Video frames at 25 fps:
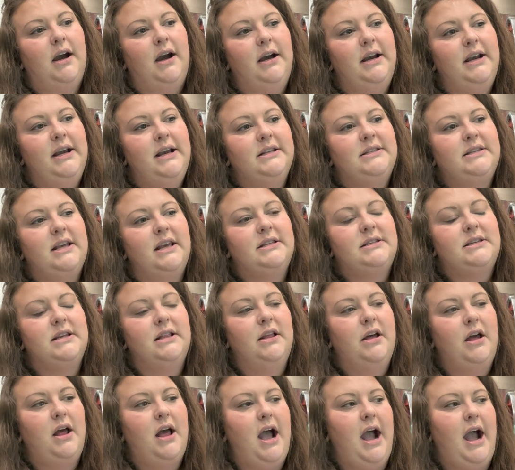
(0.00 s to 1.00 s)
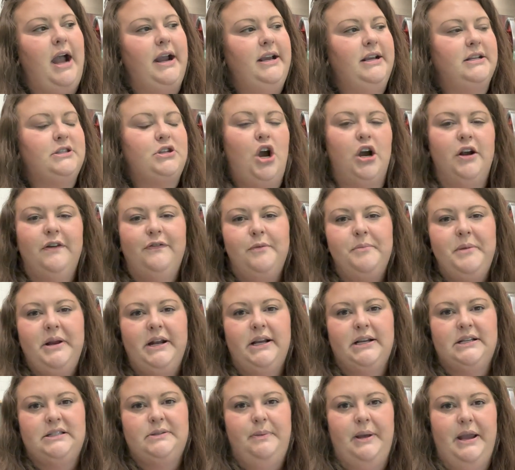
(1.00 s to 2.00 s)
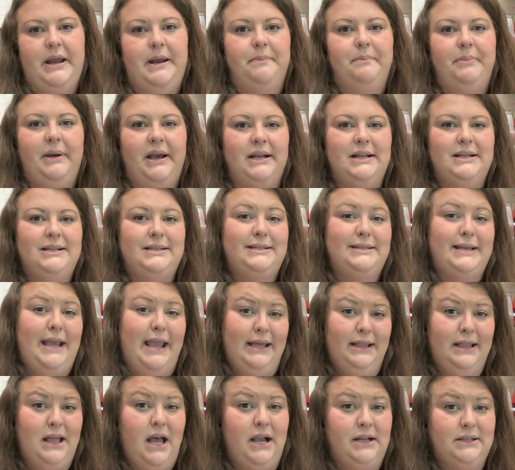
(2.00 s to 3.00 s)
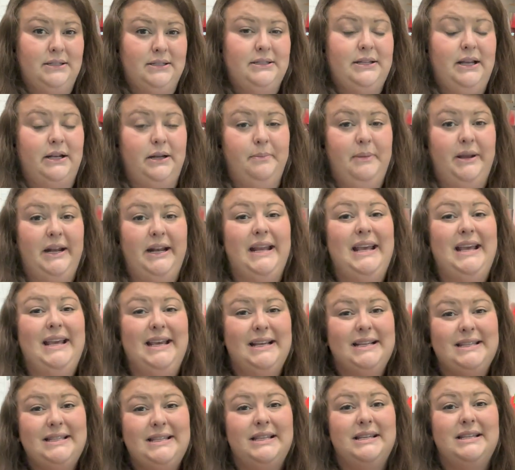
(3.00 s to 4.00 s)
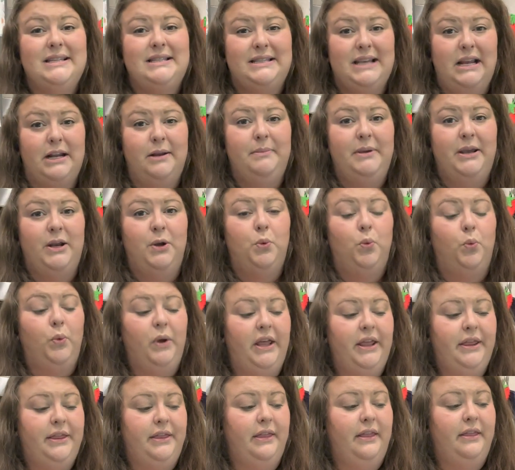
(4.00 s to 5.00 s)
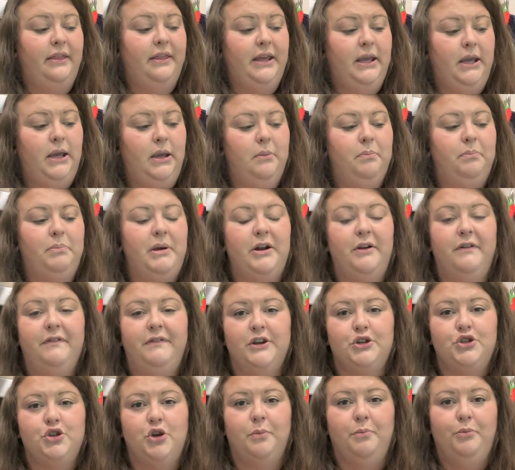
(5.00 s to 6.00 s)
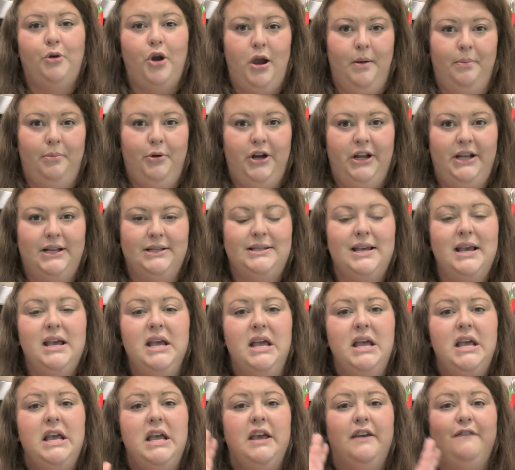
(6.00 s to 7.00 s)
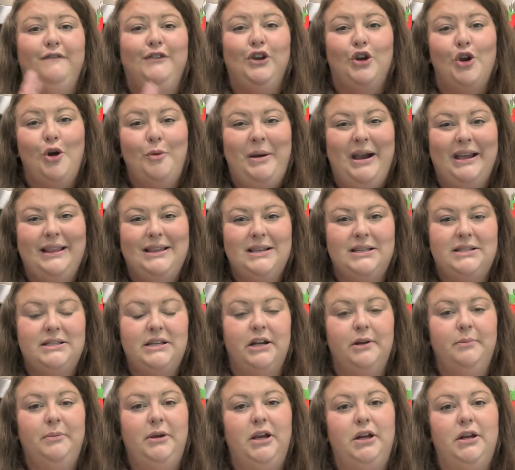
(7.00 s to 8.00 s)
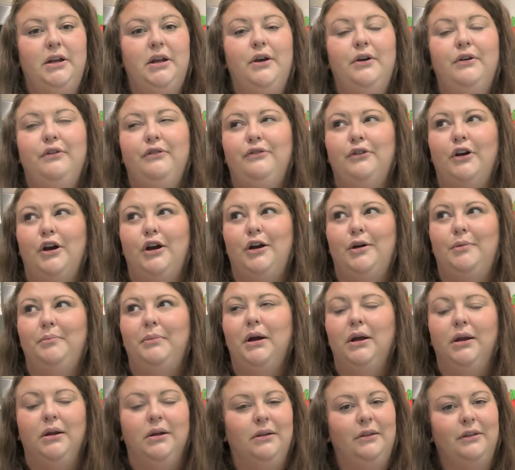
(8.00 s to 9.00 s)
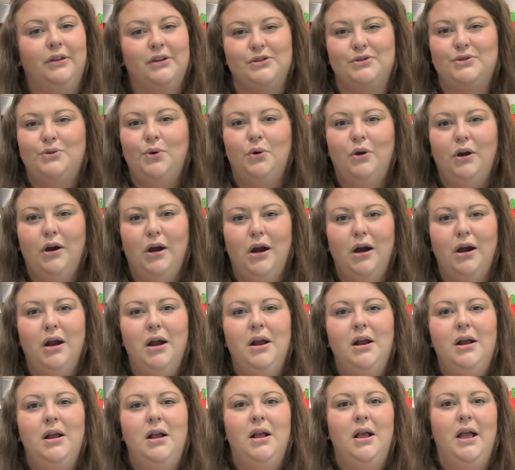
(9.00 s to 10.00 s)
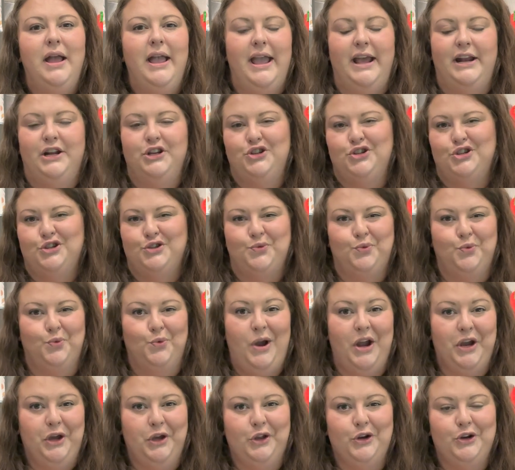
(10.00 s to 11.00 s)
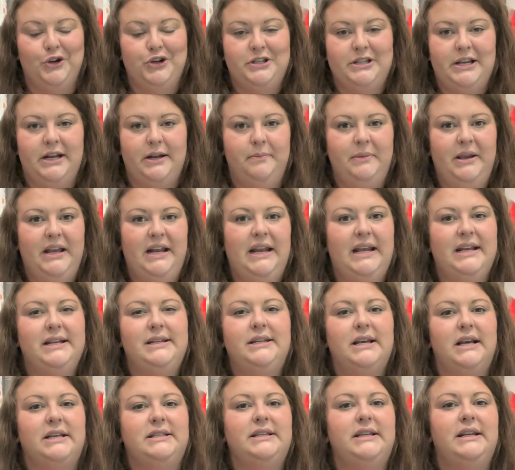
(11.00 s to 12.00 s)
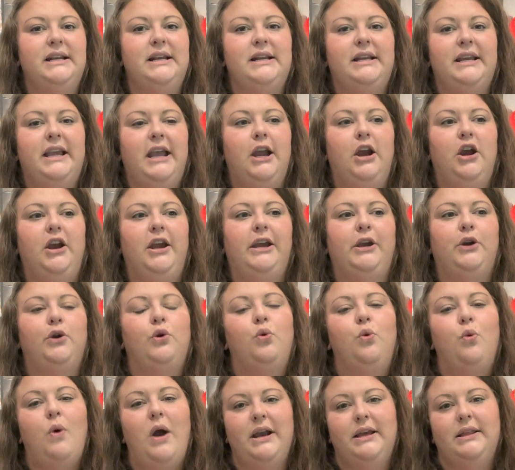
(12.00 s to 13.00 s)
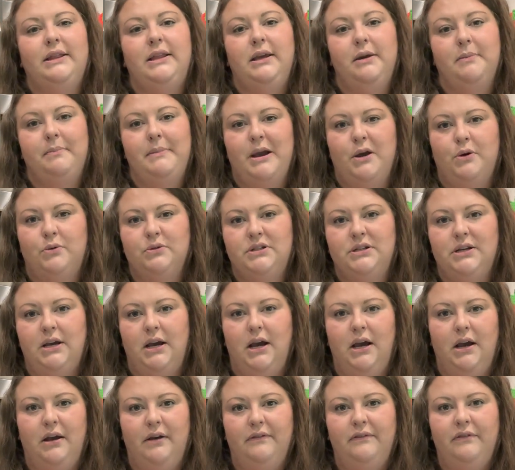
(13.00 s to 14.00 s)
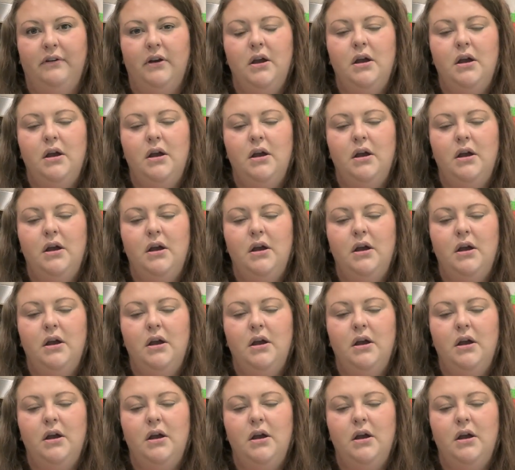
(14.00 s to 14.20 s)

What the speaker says: it's hard for me to explain, but Ceylon cinnamon is the cinnamon with the beneficial properties. If you go buy the cinnamon from the store and it's just regular cinnamon, it doesn't carry quite the amount of